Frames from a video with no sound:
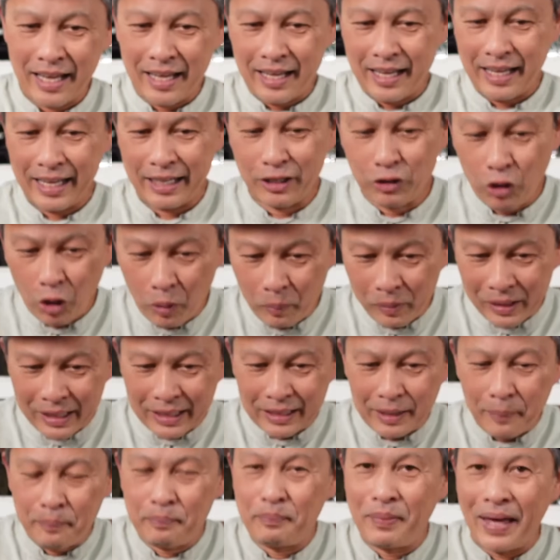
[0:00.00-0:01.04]
and normally
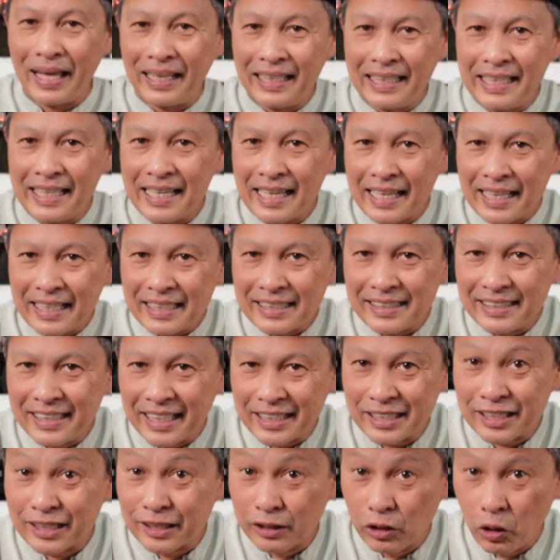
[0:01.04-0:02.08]
the belly
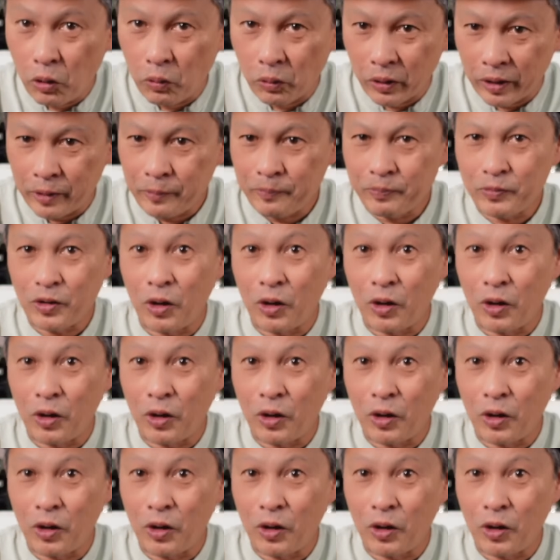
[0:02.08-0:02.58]
sits lower